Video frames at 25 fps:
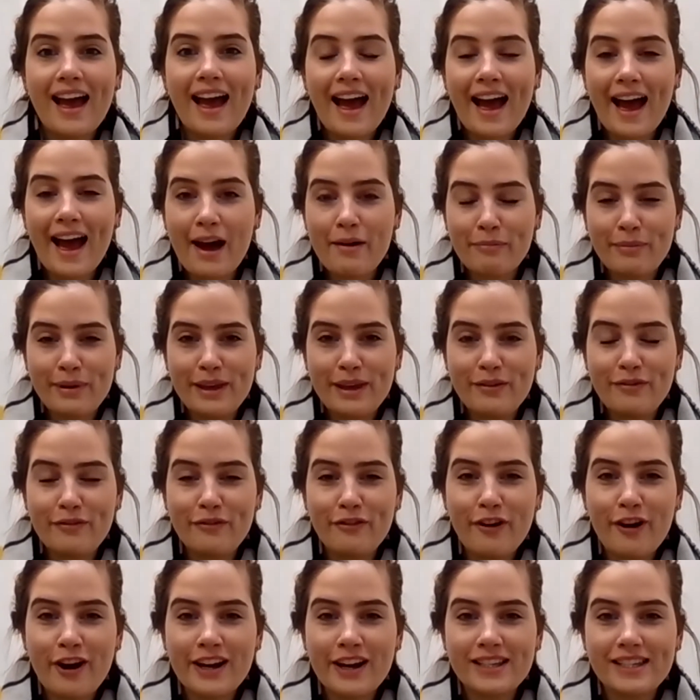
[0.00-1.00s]
Happy
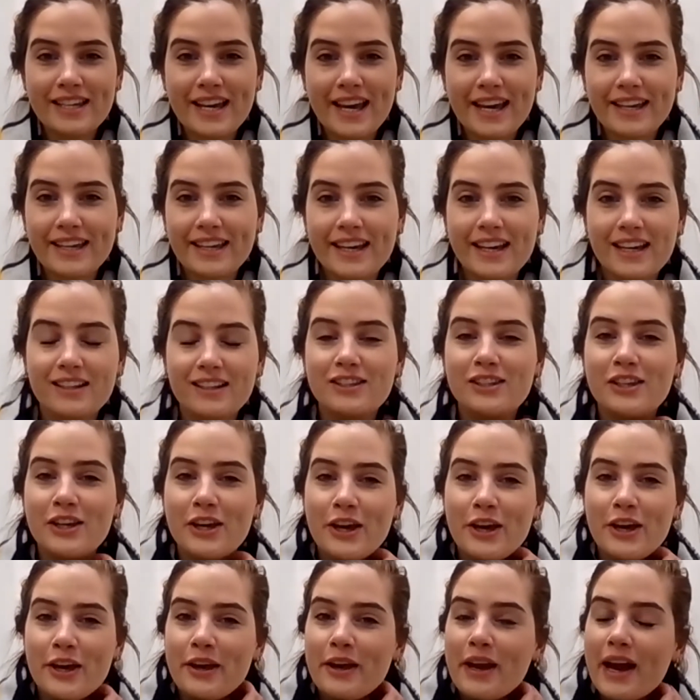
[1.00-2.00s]
Friday, Year
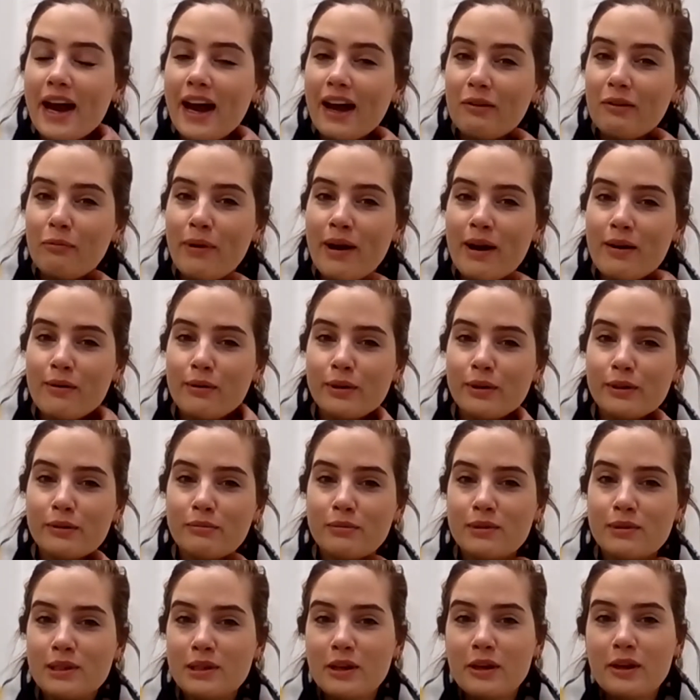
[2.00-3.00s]
2, and
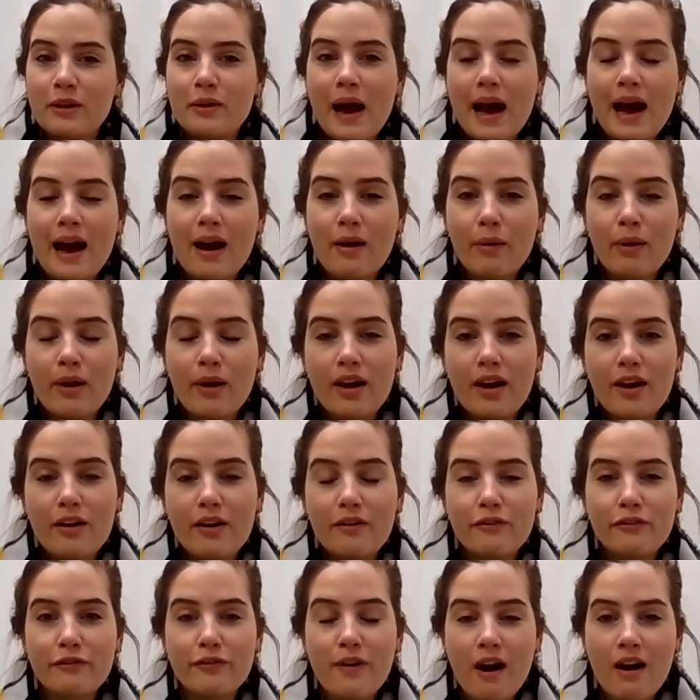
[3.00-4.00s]
welcome to our
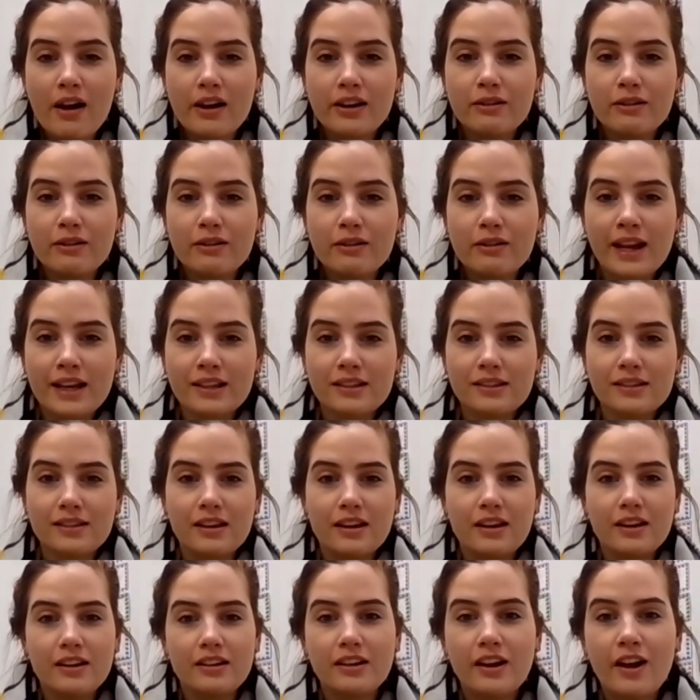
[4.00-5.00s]
final
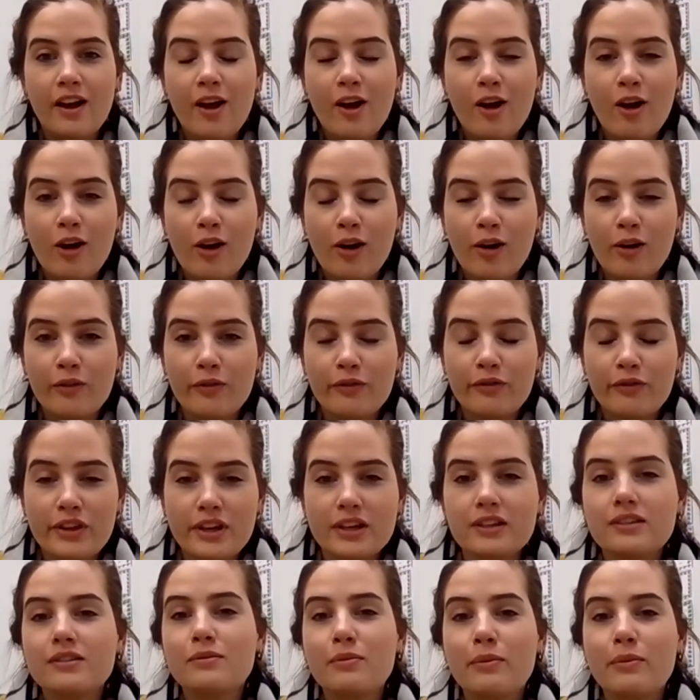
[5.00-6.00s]
lesson of
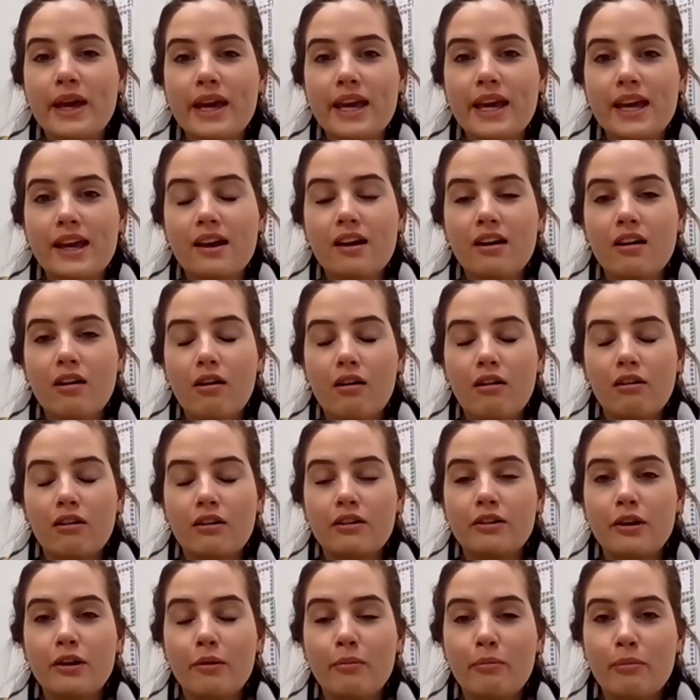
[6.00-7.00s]
this week
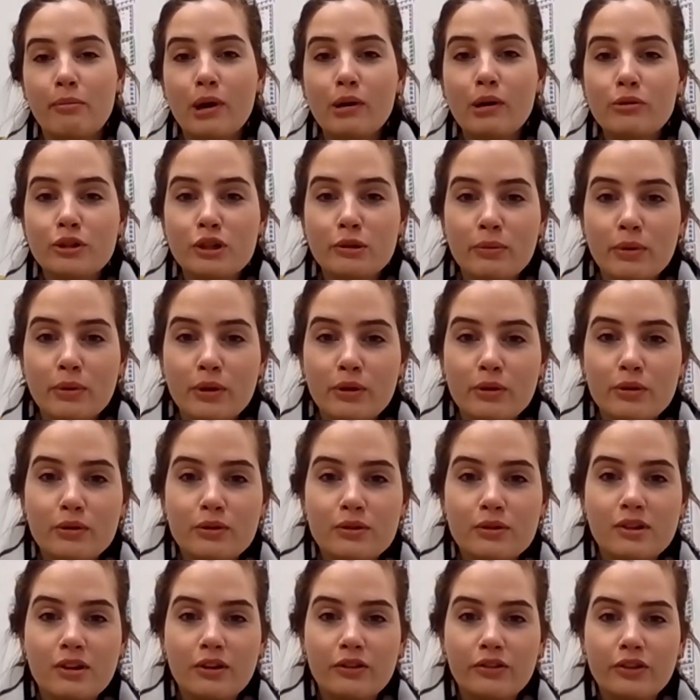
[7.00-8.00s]
on
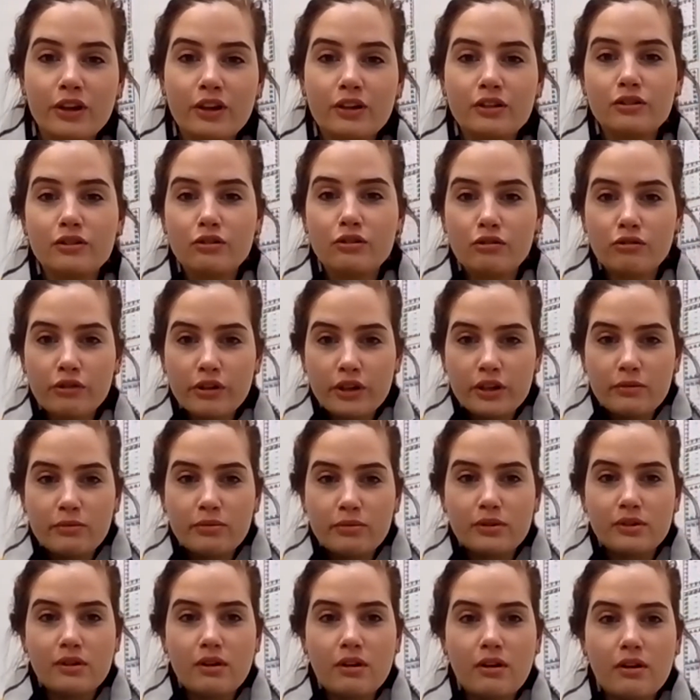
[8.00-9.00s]
multiples, on those
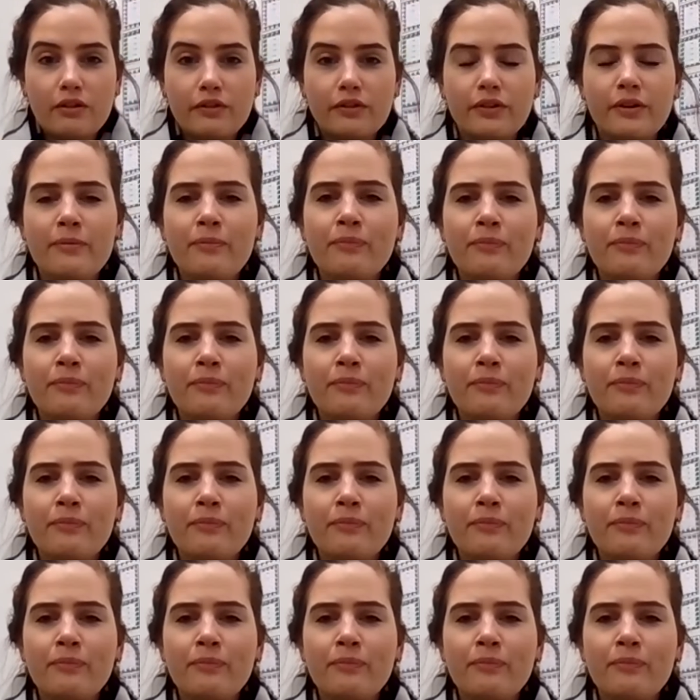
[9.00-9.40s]
groups of.